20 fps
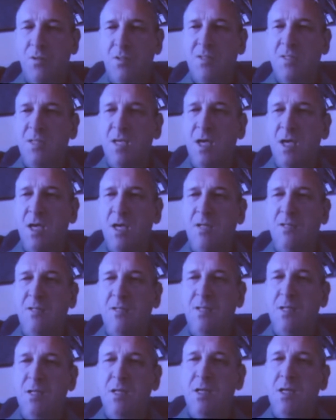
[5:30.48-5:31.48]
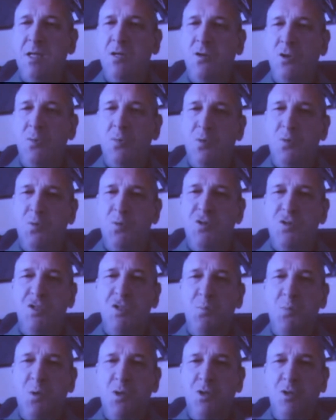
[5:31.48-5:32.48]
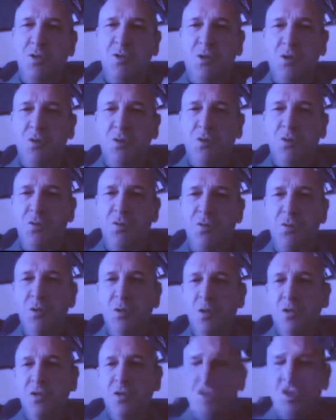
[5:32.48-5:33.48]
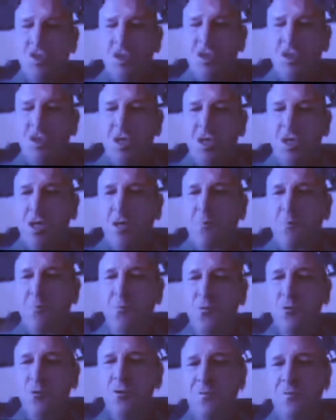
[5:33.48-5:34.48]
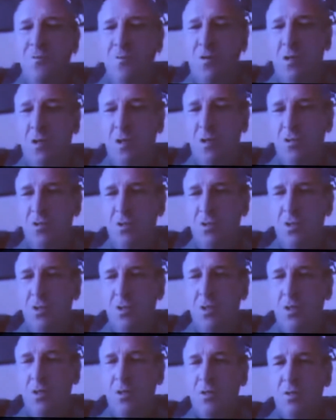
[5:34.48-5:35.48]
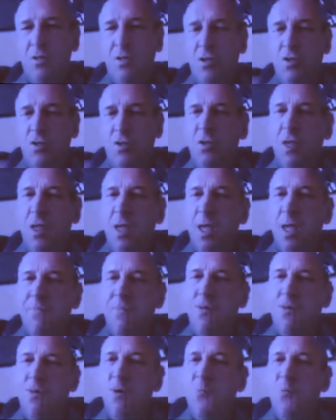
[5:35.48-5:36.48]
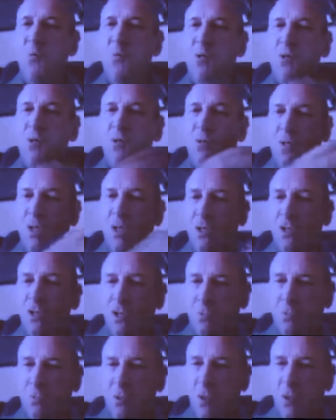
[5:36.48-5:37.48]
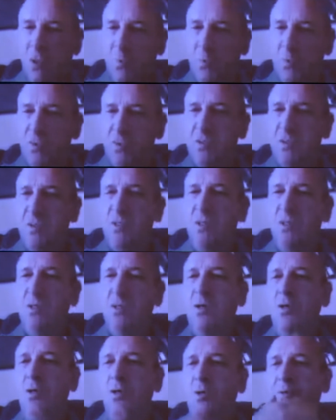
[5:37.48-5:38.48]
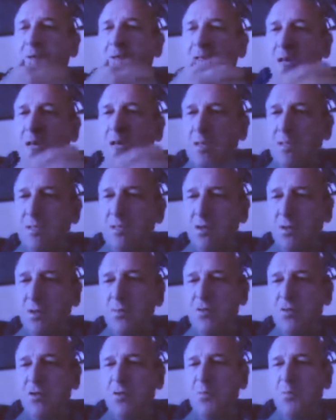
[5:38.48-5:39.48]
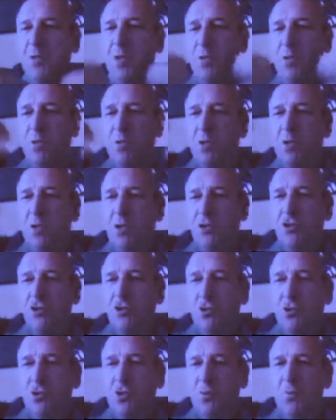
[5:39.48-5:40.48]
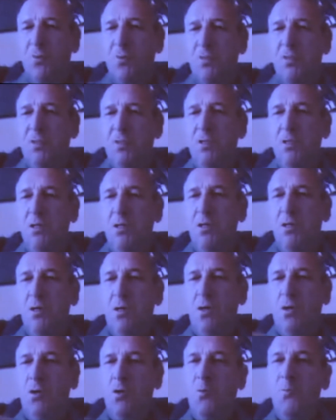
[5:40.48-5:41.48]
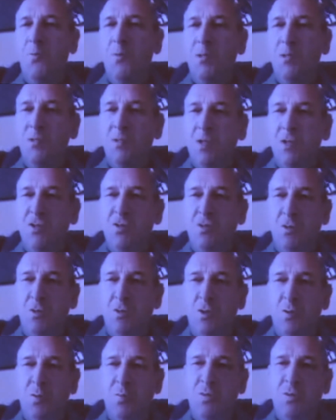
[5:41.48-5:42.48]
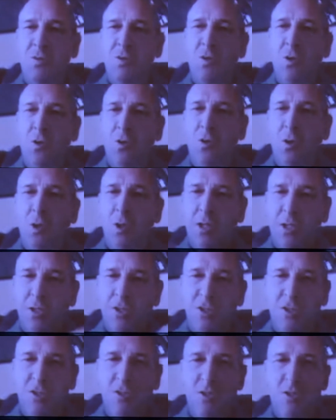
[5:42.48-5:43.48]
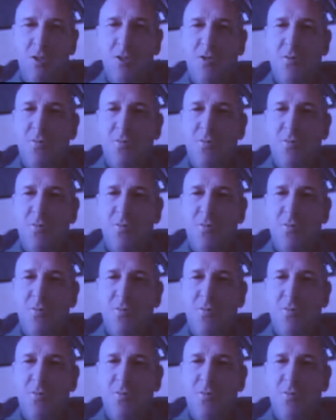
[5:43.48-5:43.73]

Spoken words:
society and an economy which is modeled on shared pools of knowledge. So you would have an open education commons, an open science commons, an open agricultural commons, an open industrial commons. The knowledge